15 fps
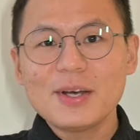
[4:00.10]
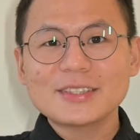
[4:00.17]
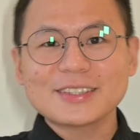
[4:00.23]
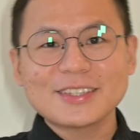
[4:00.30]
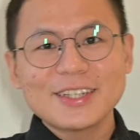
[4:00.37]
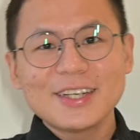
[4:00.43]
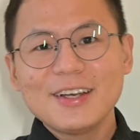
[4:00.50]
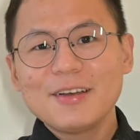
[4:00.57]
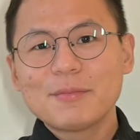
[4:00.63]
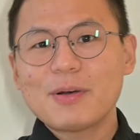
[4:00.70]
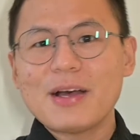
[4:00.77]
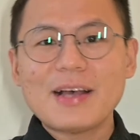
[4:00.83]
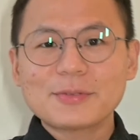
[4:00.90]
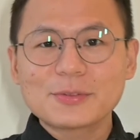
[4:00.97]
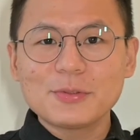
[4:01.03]
Musk
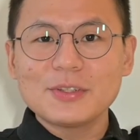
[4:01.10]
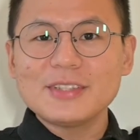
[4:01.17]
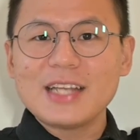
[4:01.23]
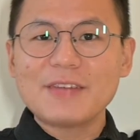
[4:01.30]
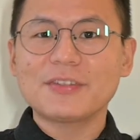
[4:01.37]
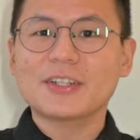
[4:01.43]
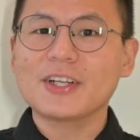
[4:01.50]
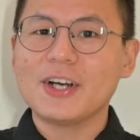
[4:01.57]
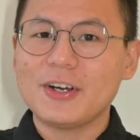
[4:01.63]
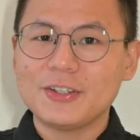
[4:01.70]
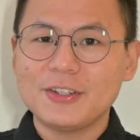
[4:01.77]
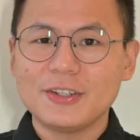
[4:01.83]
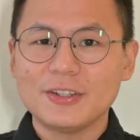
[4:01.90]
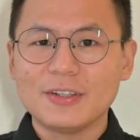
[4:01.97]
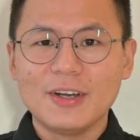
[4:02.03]
perhaps will never call
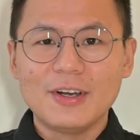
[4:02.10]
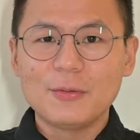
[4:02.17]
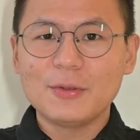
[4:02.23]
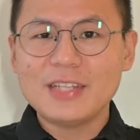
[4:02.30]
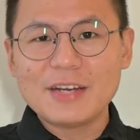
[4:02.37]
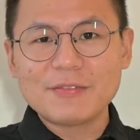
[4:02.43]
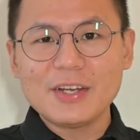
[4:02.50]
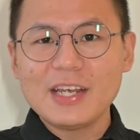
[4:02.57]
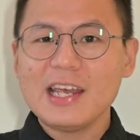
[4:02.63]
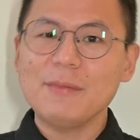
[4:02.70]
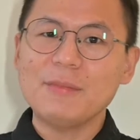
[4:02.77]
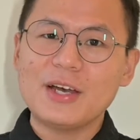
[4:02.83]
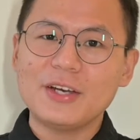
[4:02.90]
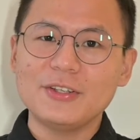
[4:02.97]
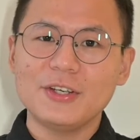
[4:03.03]
you, will never
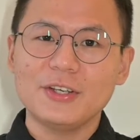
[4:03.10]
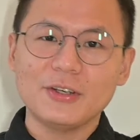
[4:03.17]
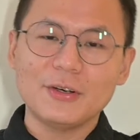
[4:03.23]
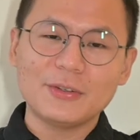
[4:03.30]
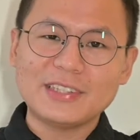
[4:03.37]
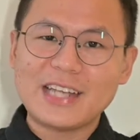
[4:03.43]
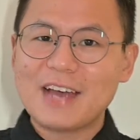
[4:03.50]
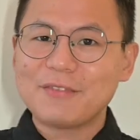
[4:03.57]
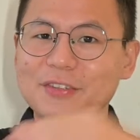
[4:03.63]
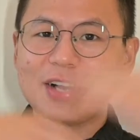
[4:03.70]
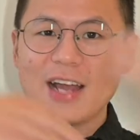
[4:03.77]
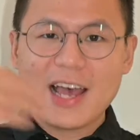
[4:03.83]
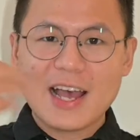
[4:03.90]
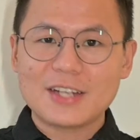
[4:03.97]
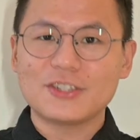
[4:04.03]
email you, or never
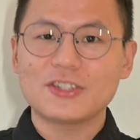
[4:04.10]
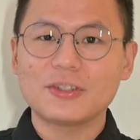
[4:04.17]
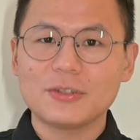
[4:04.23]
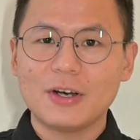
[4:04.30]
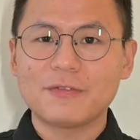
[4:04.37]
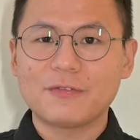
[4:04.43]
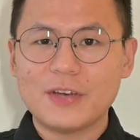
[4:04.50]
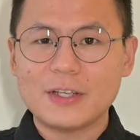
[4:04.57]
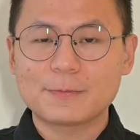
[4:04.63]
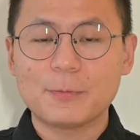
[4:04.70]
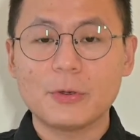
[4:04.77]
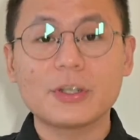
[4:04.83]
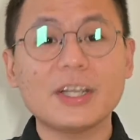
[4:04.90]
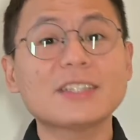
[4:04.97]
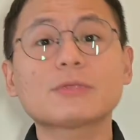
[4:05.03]
add you on
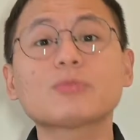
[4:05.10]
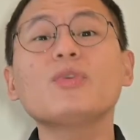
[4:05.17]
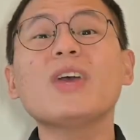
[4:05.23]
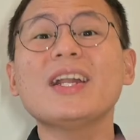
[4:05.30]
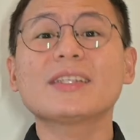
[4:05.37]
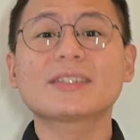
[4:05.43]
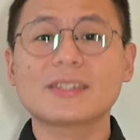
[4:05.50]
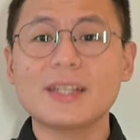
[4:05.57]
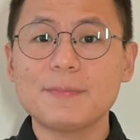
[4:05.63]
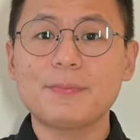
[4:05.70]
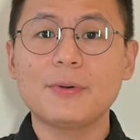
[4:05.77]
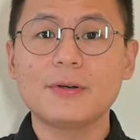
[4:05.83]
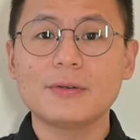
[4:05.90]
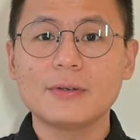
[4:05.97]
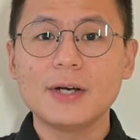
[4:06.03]
Facebook. It's really
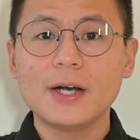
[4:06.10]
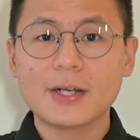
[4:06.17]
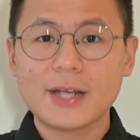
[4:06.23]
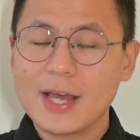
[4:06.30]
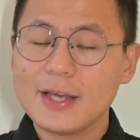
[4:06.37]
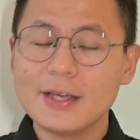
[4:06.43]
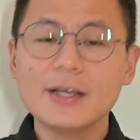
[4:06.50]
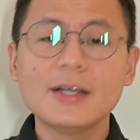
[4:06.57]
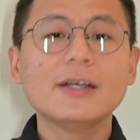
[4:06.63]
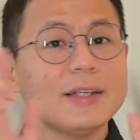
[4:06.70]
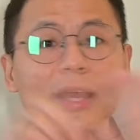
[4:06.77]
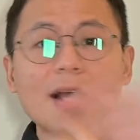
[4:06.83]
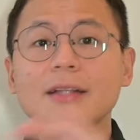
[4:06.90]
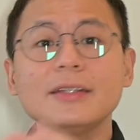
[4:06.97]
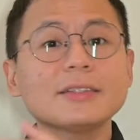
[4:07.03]
simple, okay?
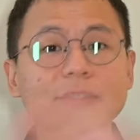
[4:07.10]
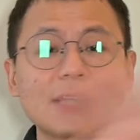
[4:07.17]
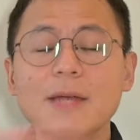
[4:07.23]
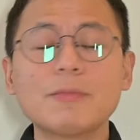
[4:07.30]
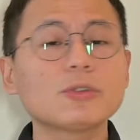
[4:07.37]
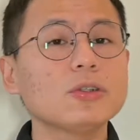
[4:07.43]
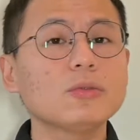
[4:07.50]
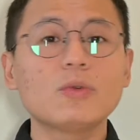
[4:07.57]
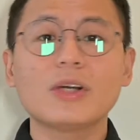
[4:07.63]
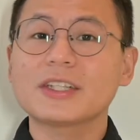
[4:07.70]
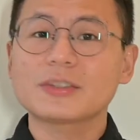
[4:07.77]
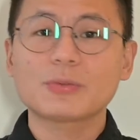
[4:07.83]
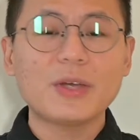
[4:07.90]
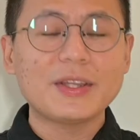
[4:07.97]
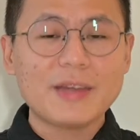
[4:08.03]
And the same rule
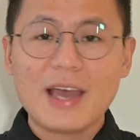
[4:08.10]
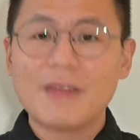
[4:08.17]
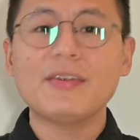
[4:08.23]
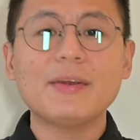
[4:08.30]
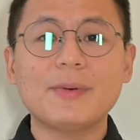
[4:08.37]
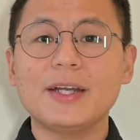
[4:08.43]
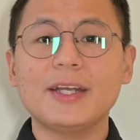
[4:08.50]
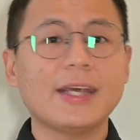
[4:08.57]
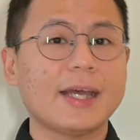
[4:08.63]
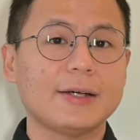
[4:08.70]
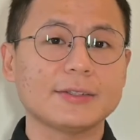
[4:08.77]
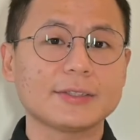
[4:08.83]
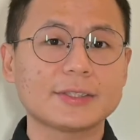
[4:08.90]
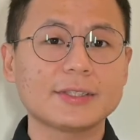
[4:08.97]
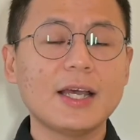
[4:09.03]
works with everybody
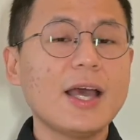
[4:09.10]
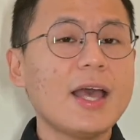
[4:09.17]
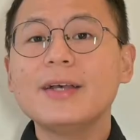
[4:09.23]
else.